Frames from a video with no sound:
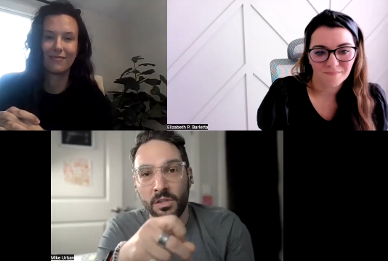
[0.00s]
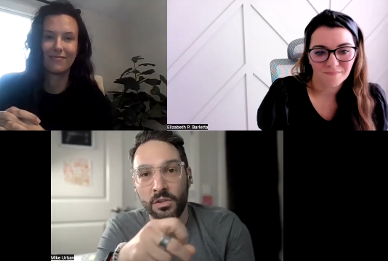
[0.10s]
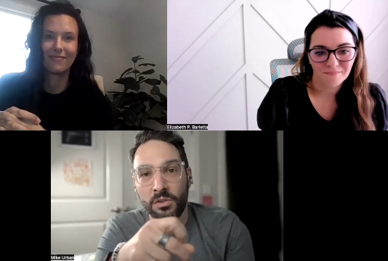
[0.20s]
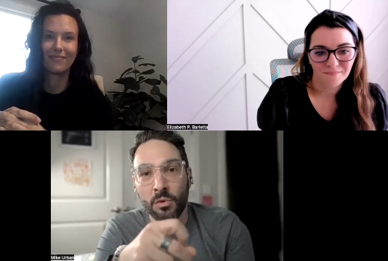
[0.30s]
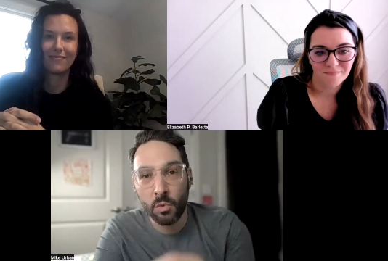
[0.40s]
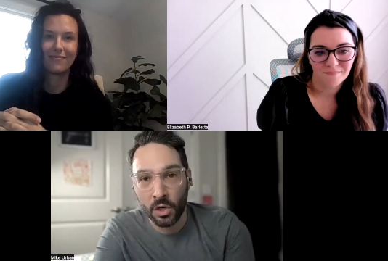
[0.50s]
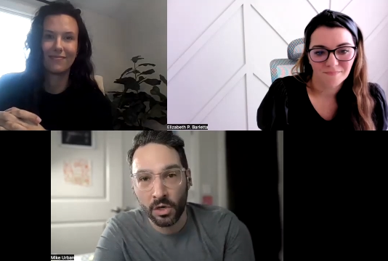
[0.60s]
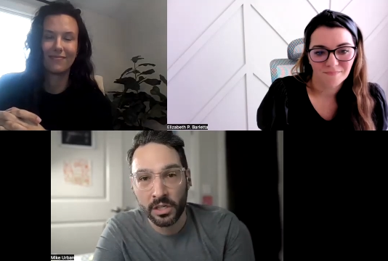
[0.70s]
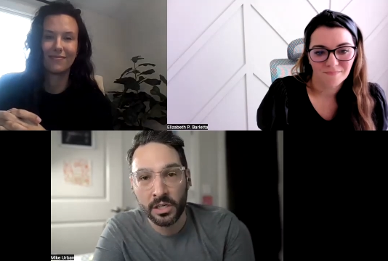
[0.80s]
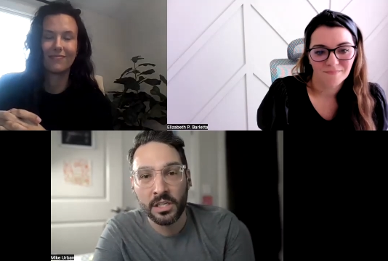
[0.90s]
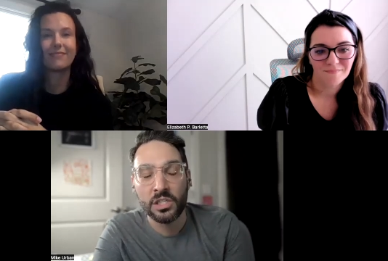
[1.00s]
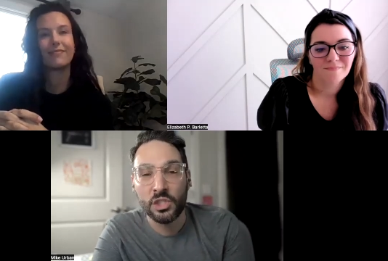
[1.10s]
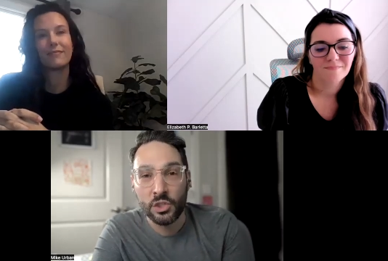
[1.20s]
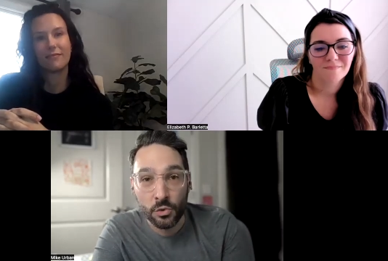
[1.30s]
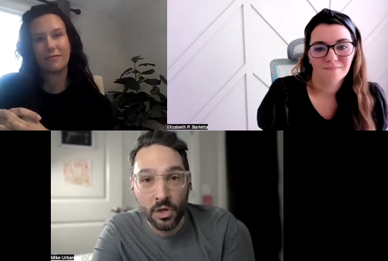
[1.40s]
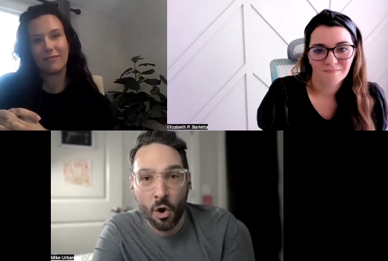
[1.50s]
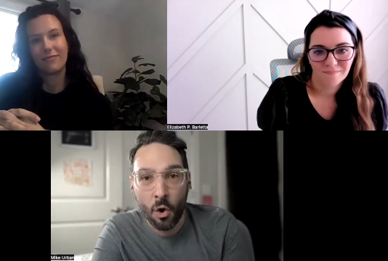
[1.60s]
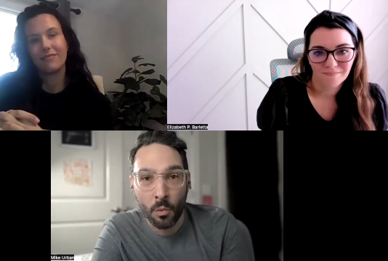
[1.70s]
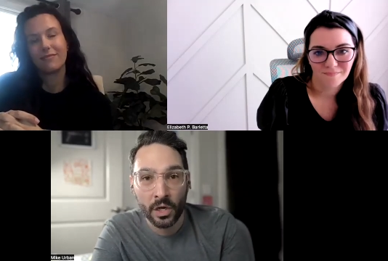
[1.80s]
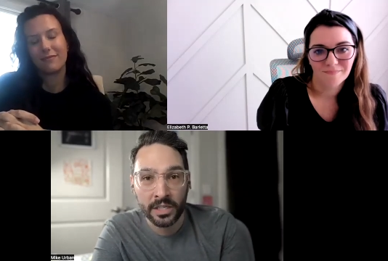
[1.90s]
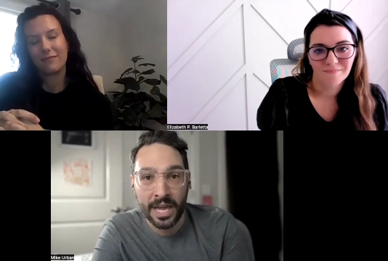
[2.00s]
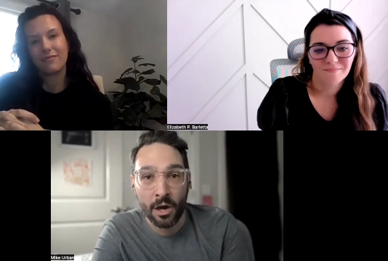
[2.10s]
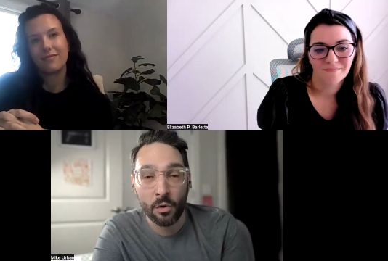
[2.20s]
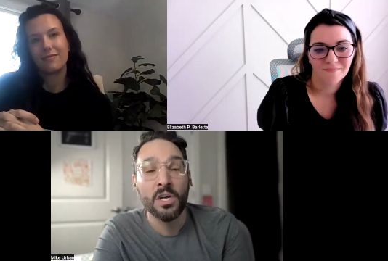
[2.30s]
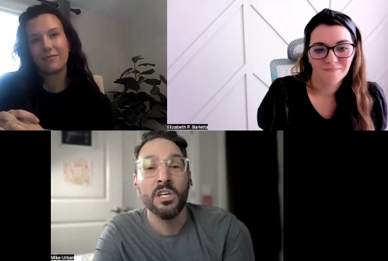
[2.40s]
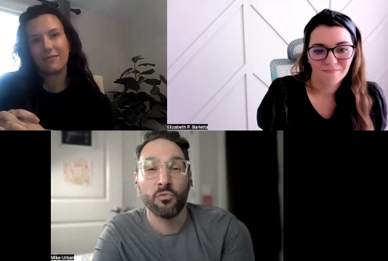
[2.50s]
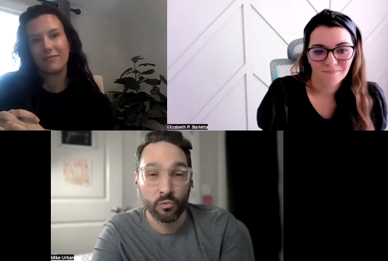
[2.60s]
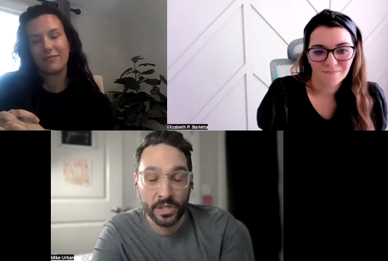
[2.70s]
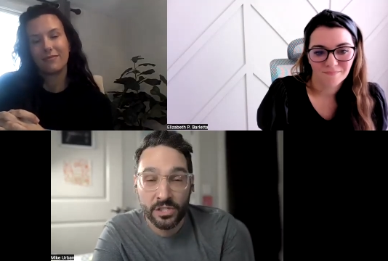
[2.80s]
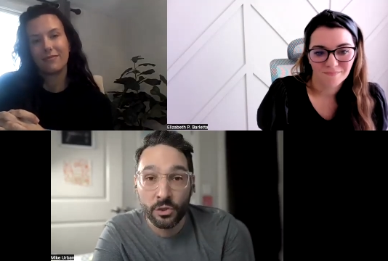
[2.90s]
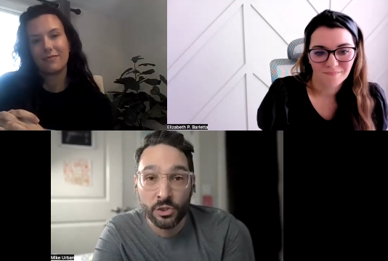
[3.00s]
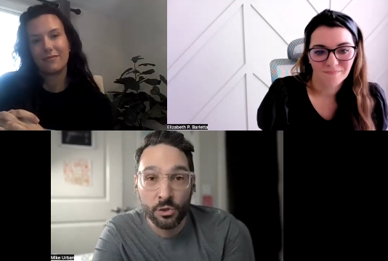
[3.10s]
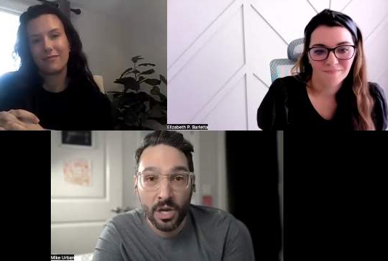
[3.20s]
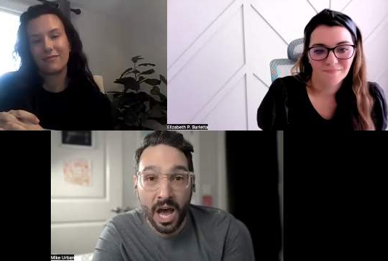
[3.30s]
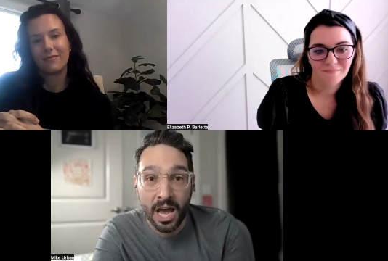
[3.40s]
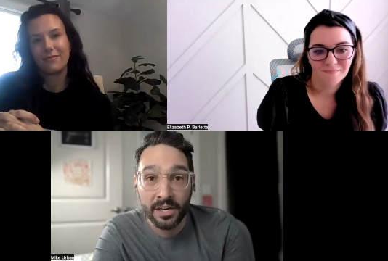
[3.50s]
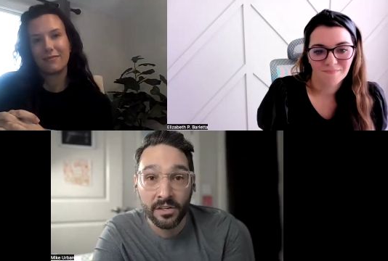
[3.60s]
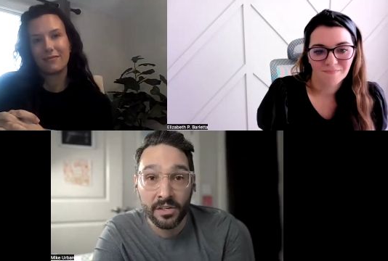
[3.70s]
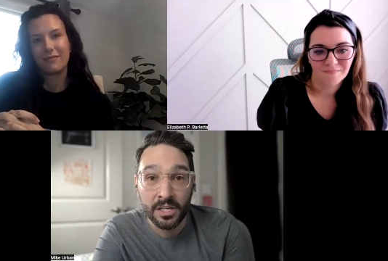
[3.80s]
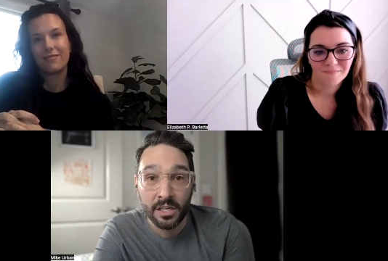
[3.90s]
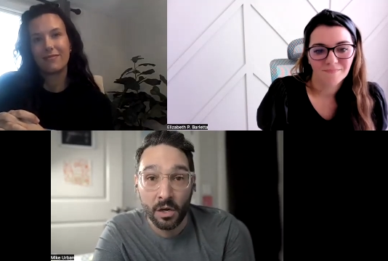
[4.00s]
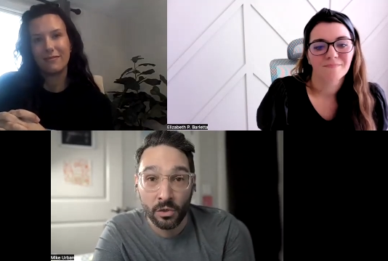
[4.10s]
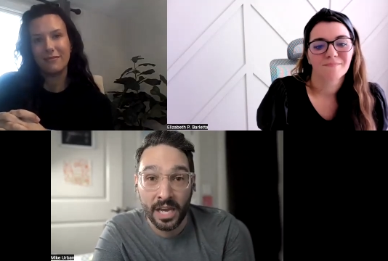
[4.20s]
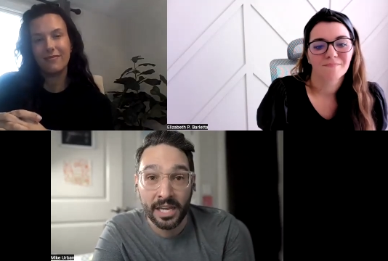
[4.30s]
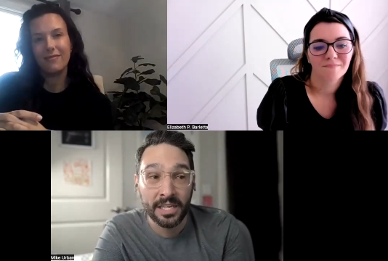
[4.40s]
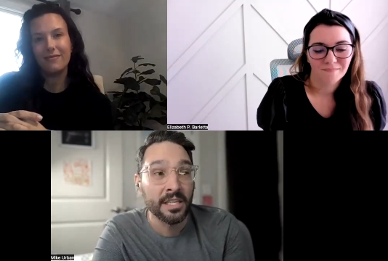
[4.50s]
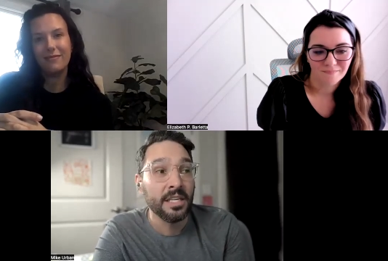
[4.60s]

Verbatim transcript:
Speaker 1: the work, do the homework now, research who to hire. Okay.